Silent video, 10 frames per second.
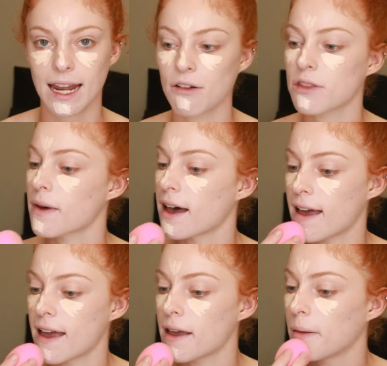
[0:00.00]
it out with
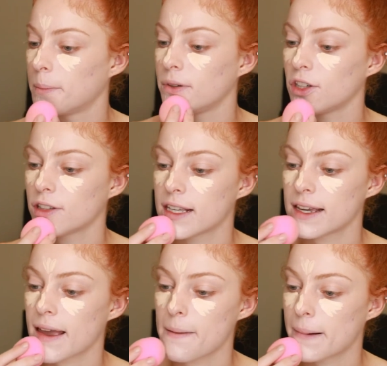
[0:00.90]
my
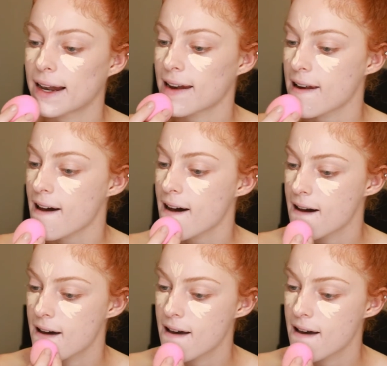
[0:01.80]
beauty blender.